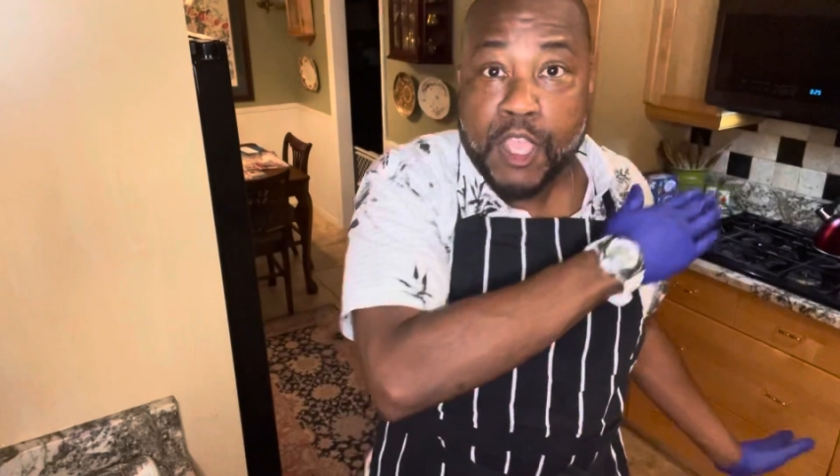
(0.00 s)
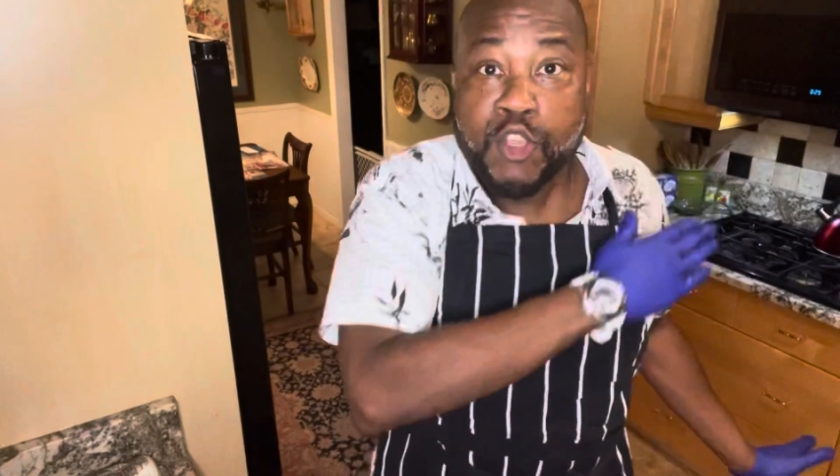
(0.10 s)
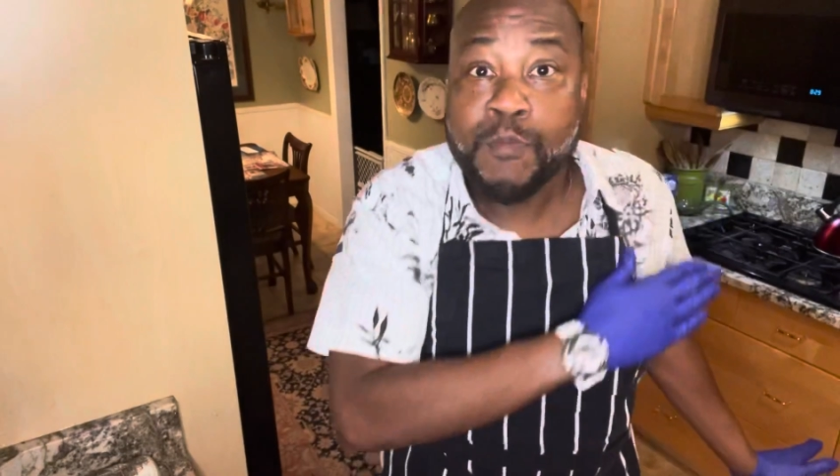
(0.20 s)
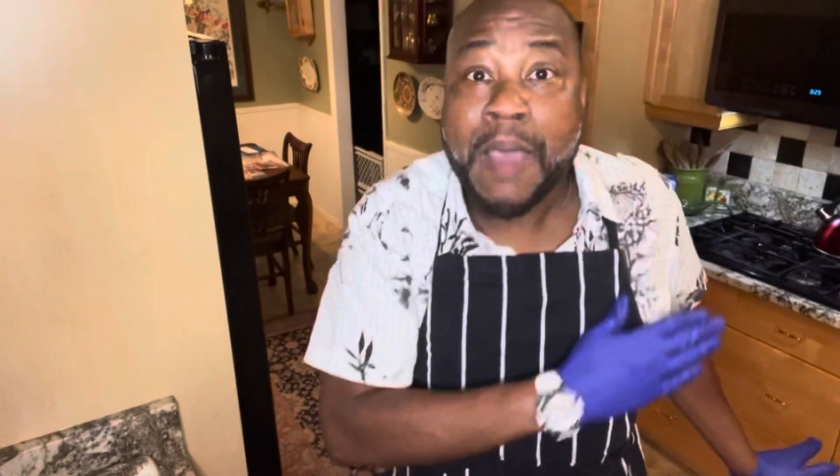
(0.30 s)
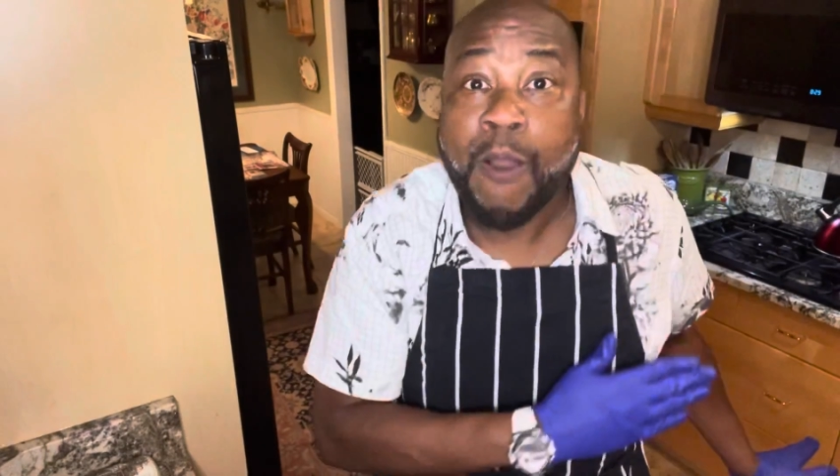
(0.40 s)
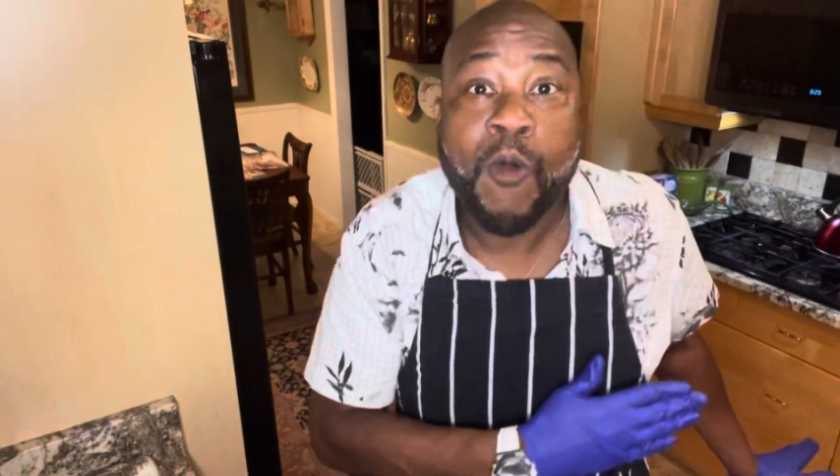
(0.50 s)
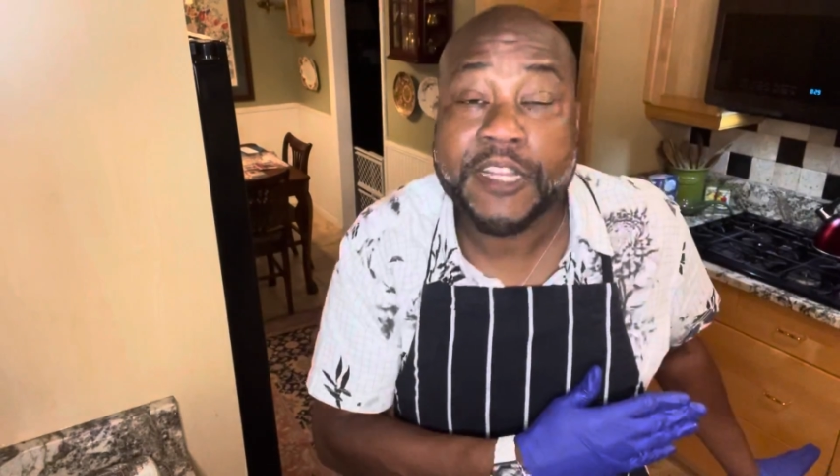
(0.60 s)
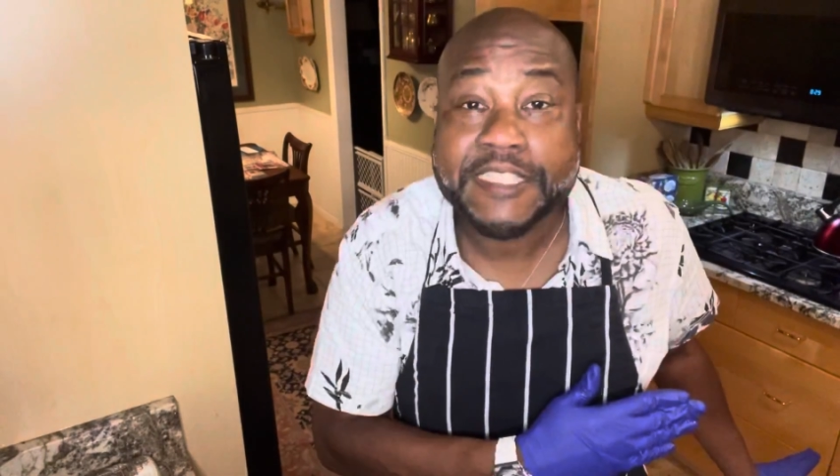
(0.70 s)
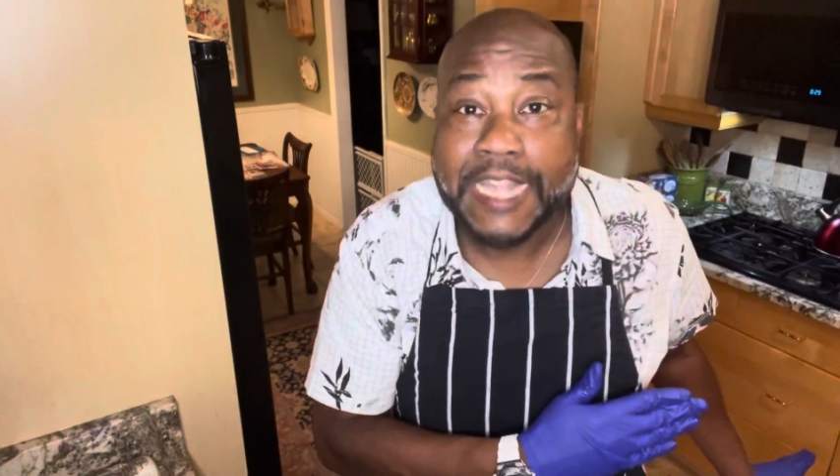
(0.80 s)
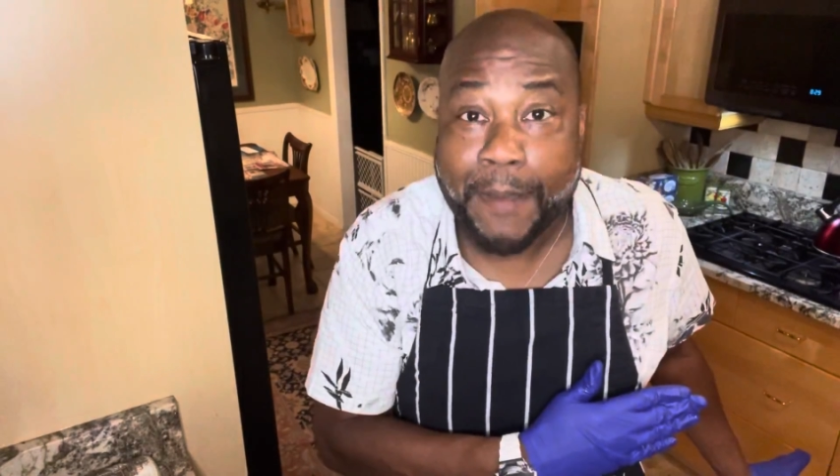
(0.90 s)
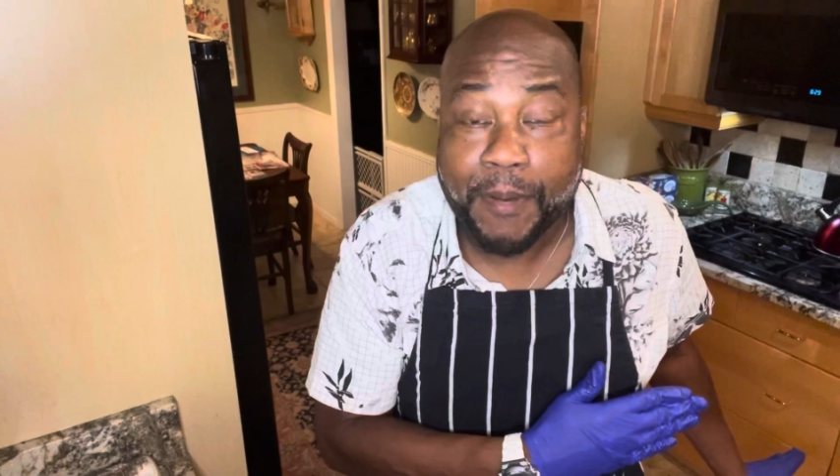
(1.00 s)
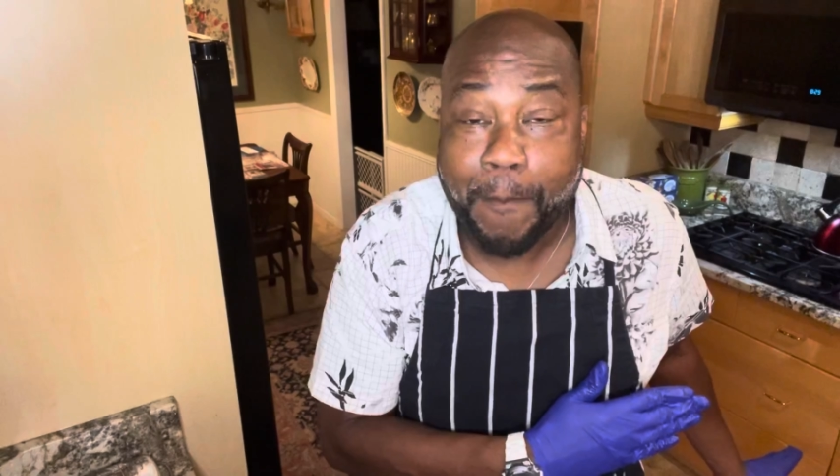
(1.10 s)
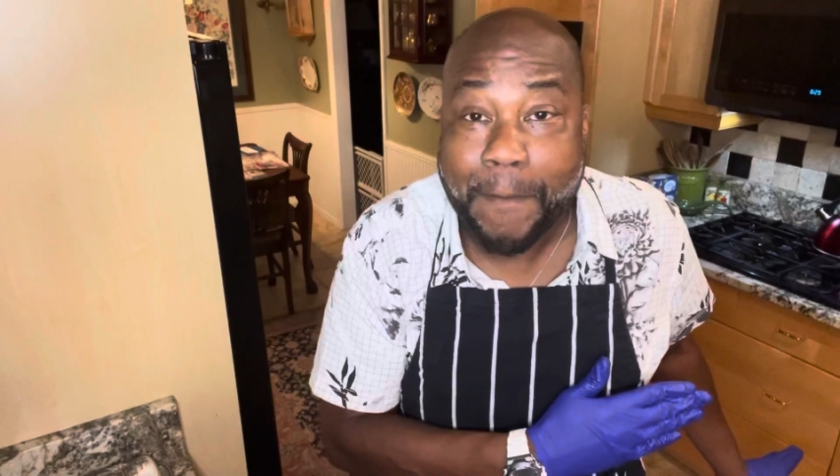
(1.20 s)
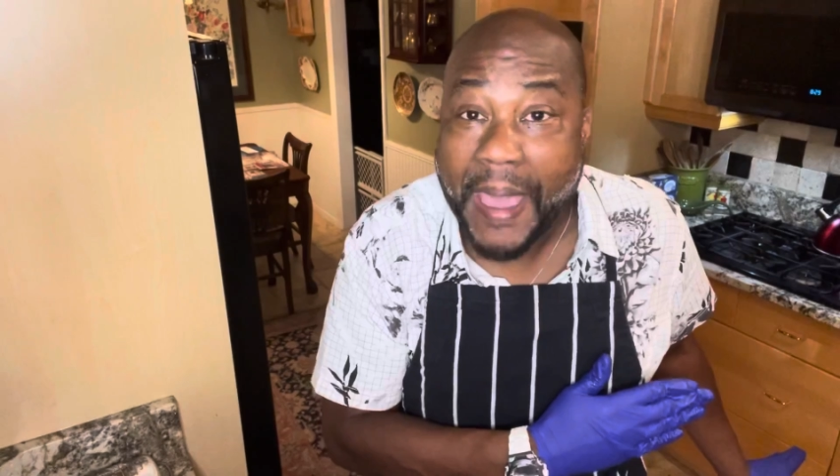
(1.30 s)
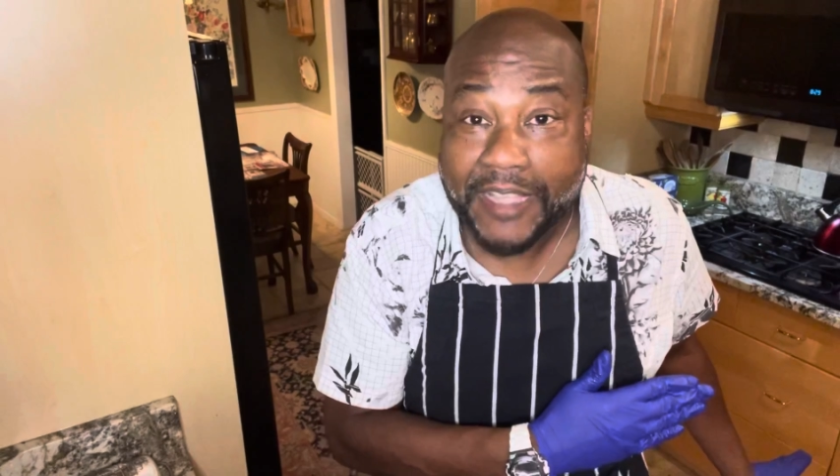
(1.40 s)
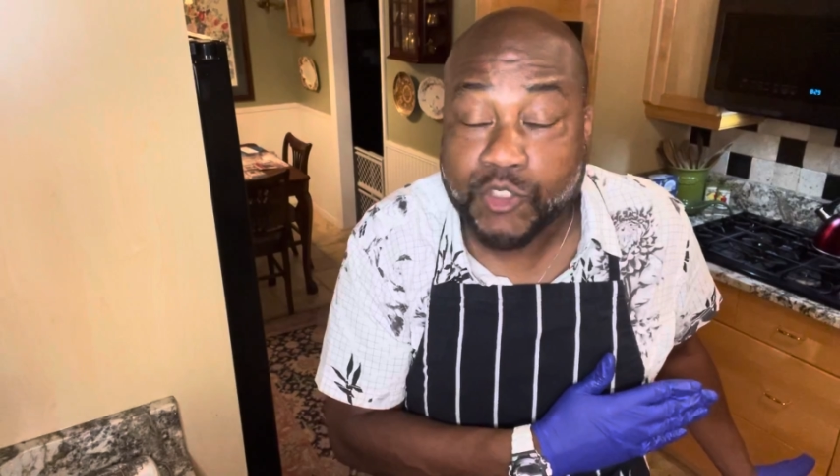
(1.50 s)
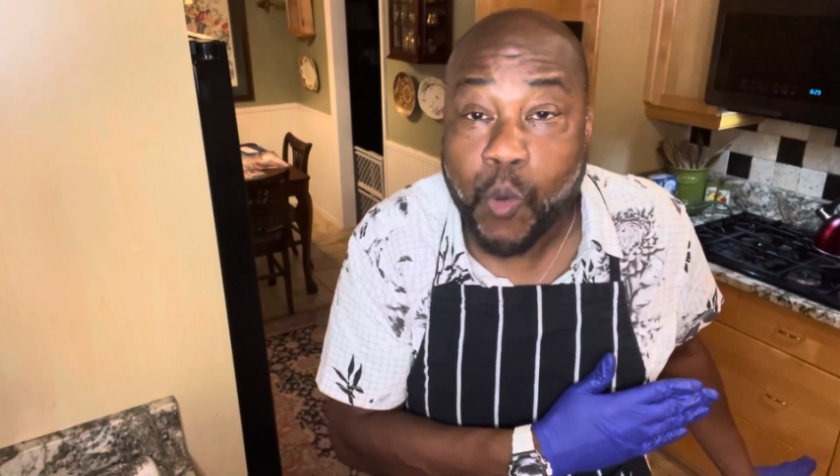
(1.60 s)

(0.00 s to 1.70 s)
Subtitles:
You might want to slap her back